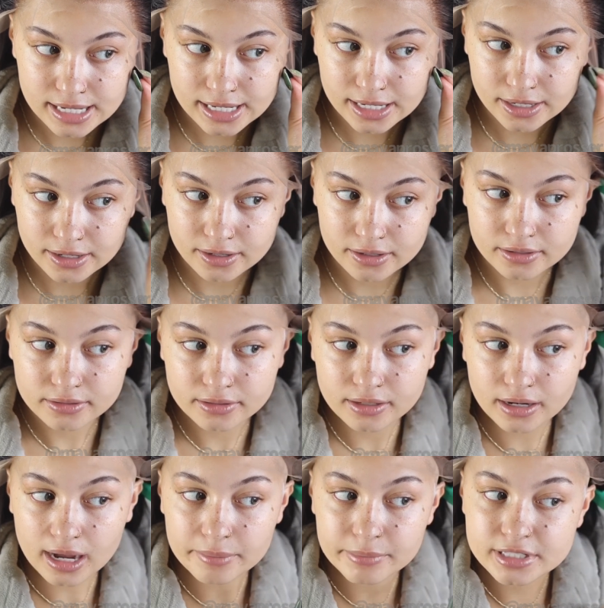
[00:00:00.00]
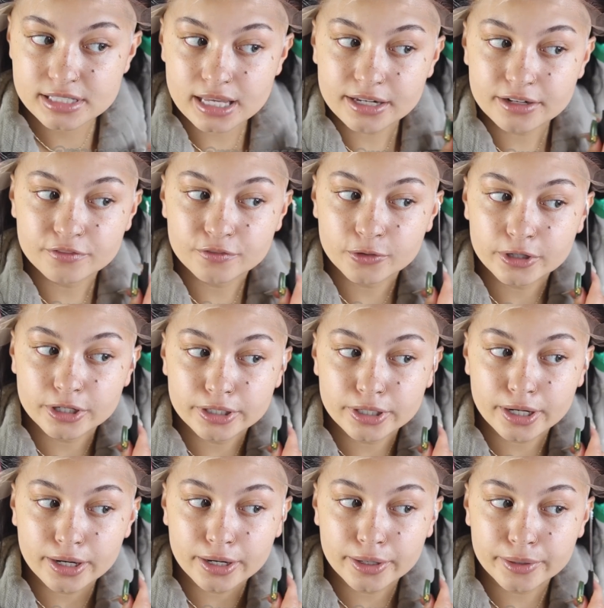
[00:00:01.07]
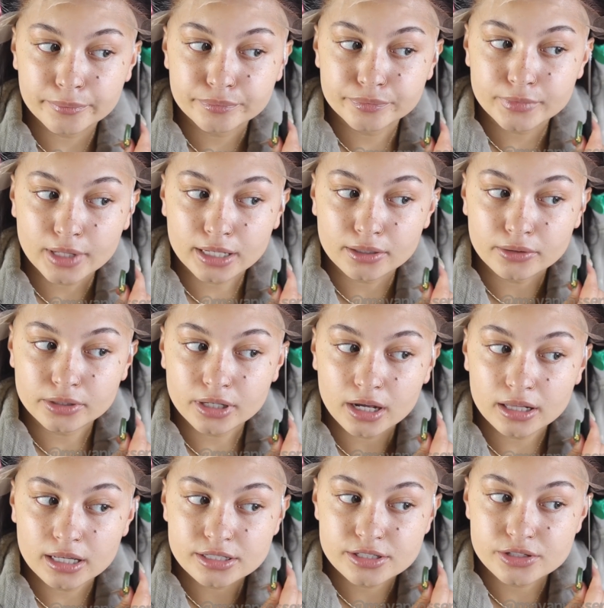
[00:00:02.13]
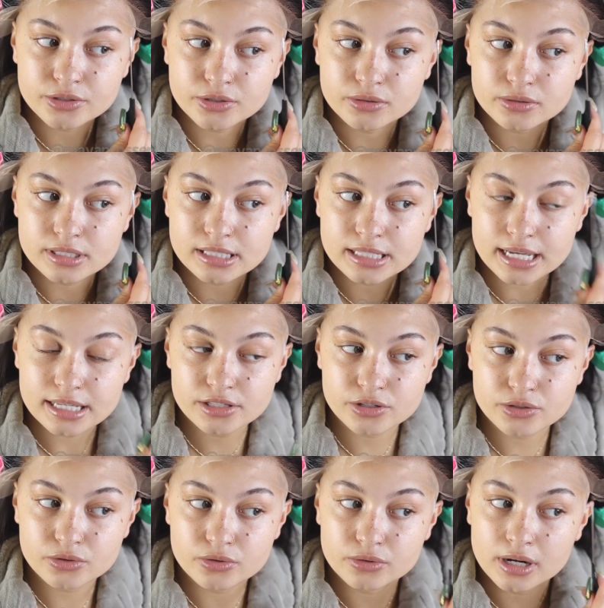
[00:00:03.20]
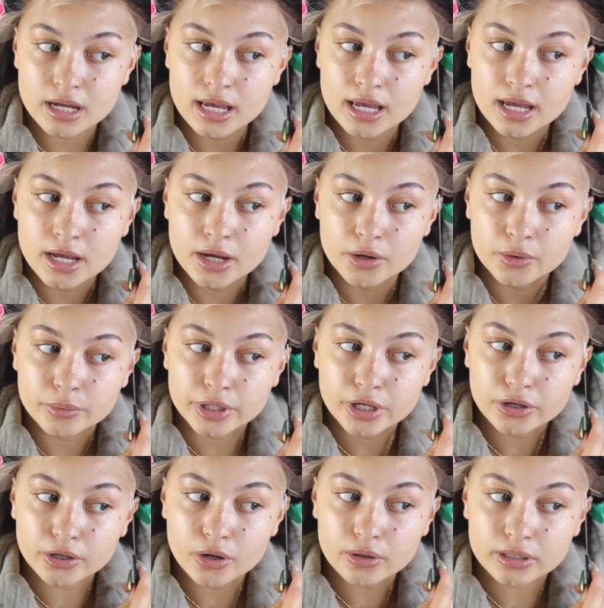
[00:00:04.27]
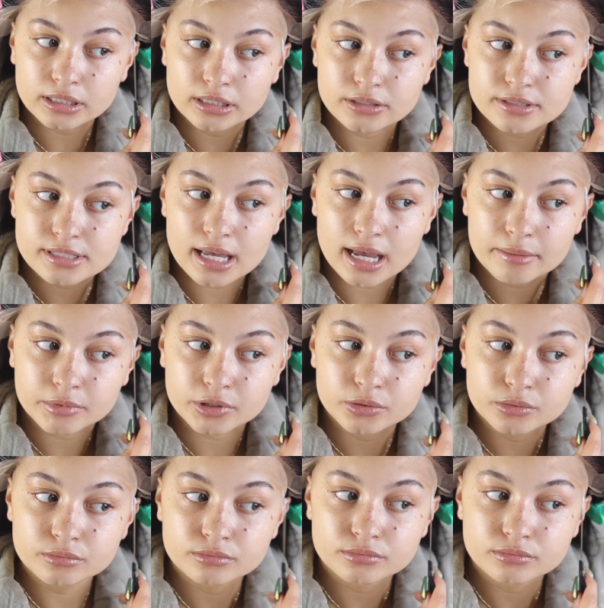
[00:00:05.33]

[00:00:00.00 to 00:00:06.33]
Hair. I'm excited for it, y'all. I know y'all are too. Stay tuned. We're gonna go on a little time loop.